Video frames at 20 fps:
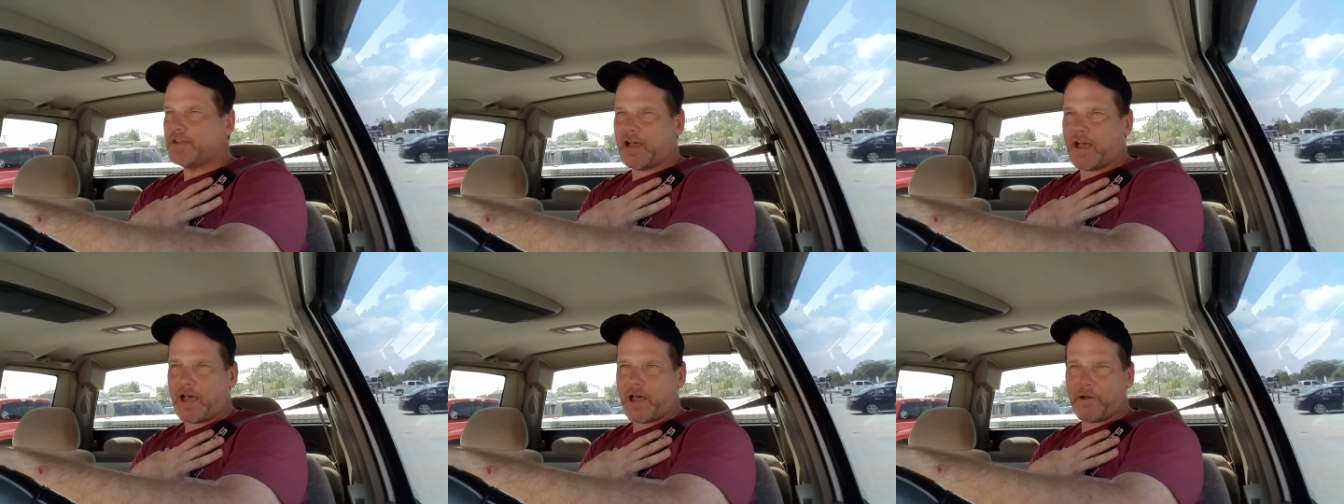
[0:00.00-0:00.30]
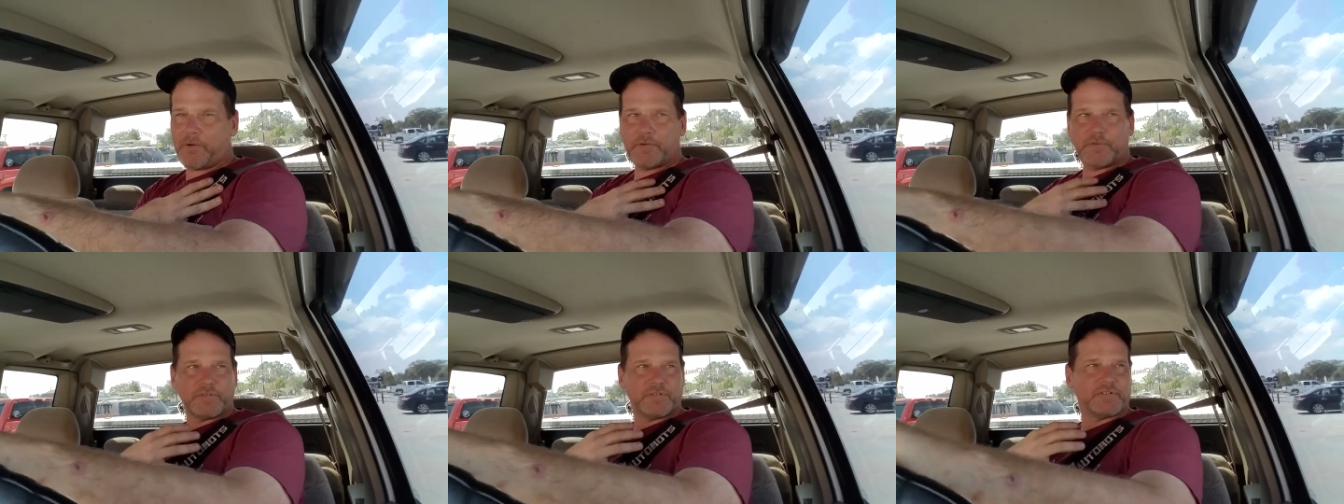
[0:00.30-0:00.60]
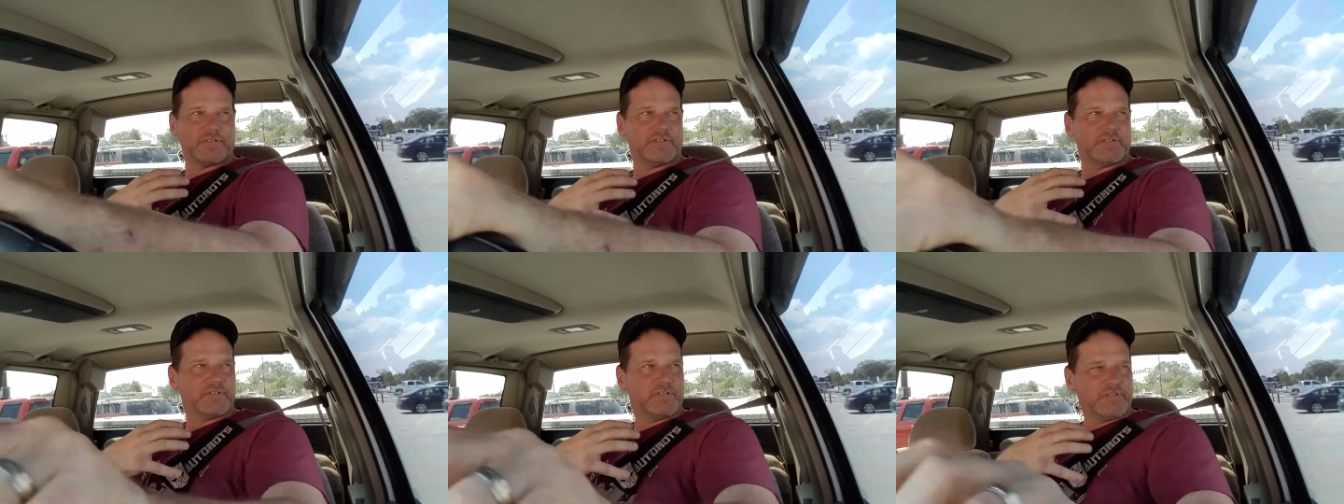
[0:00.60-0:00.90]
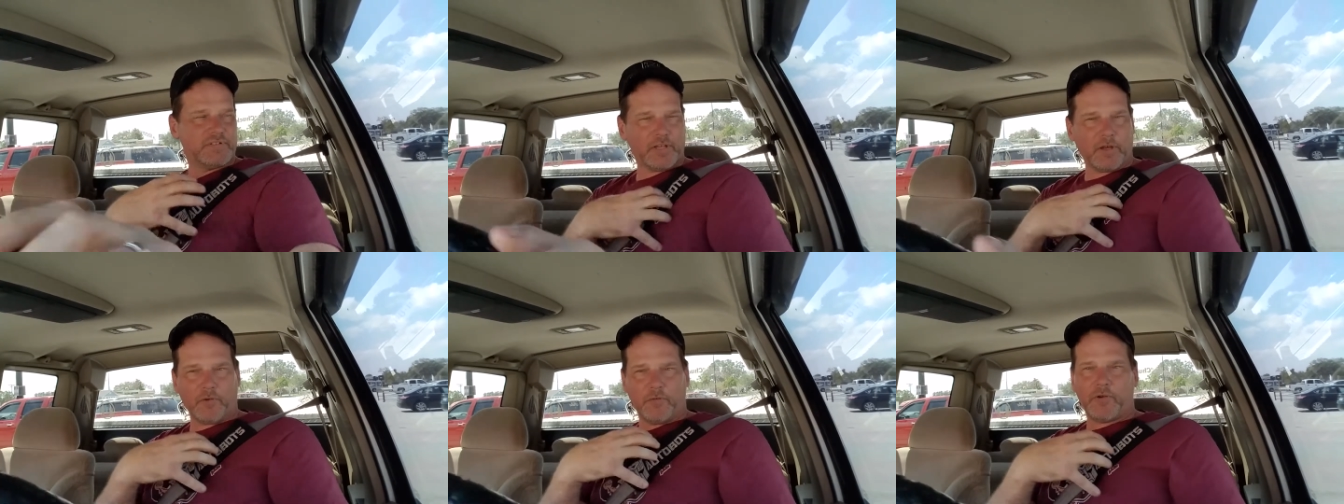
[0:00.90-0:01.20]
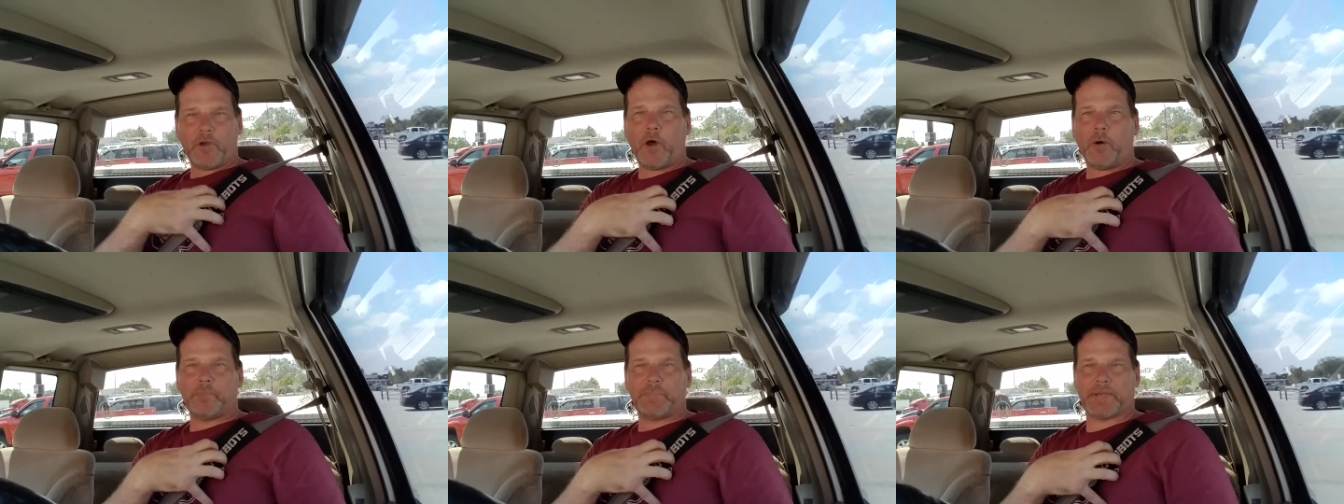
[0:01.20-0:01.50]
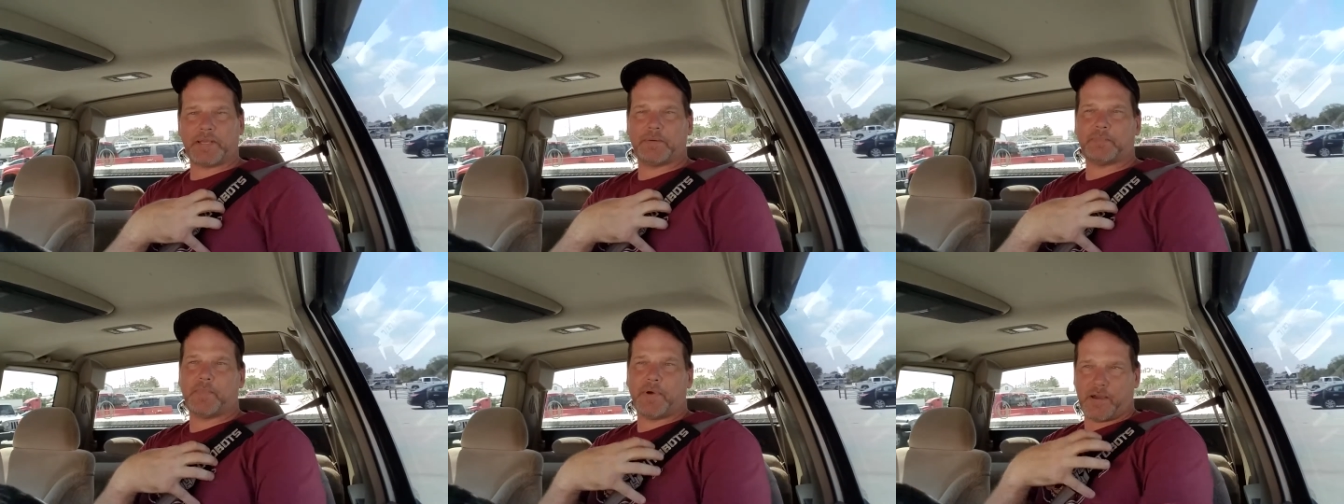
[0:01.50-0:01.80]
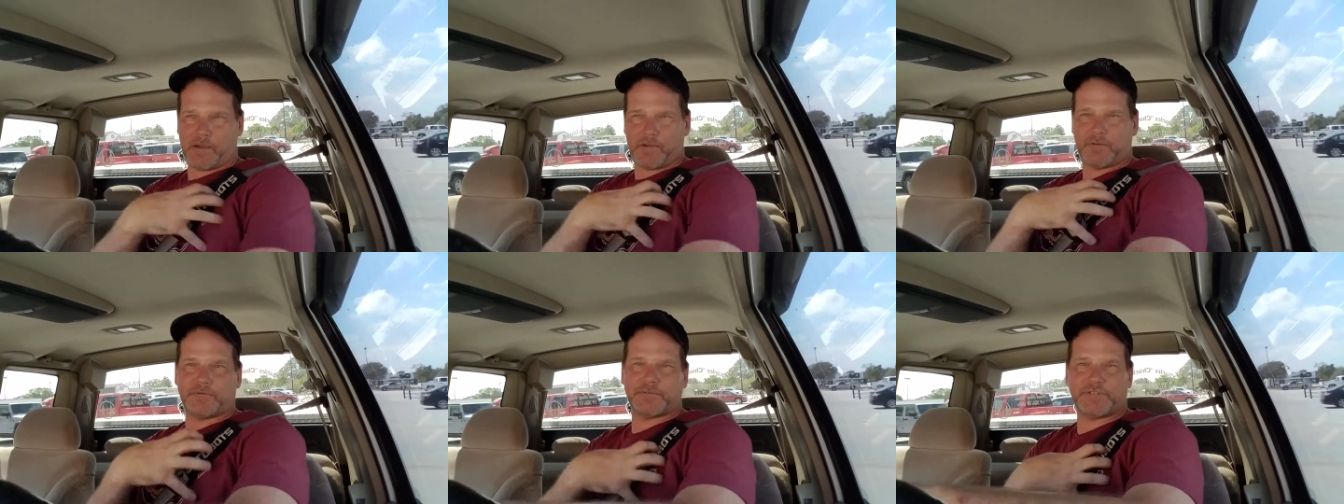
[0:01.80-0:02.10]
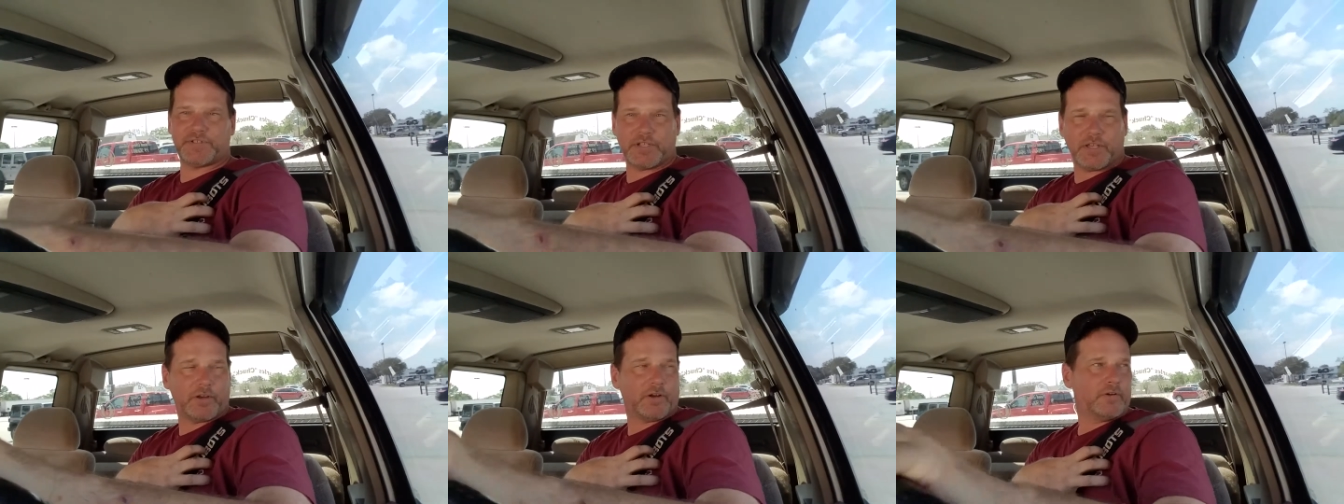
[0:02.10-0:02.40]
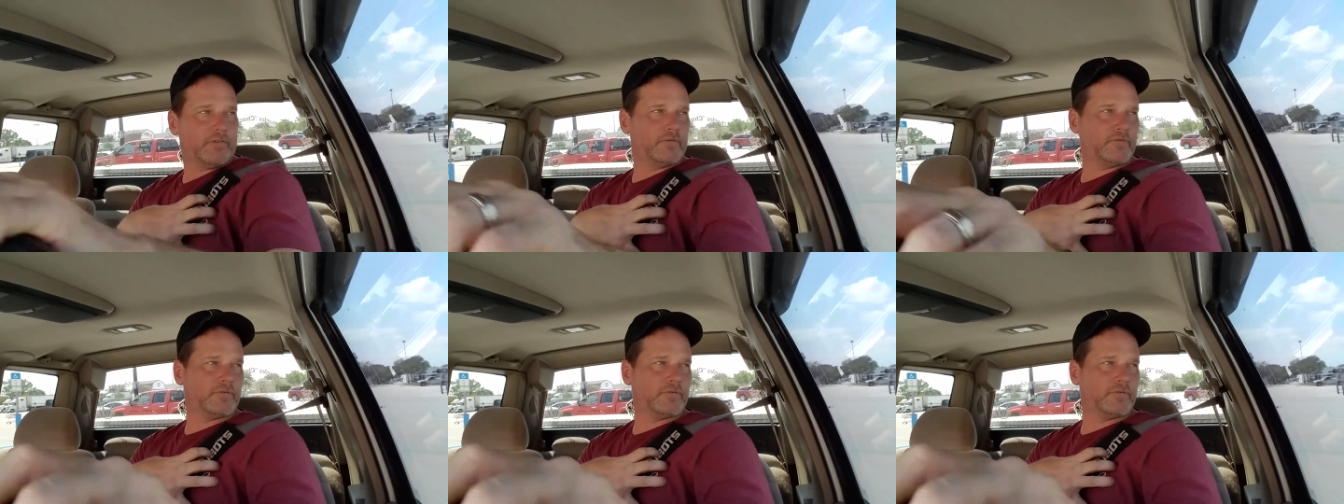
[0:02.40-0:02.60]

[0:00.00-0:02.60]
I was self-helping my own self,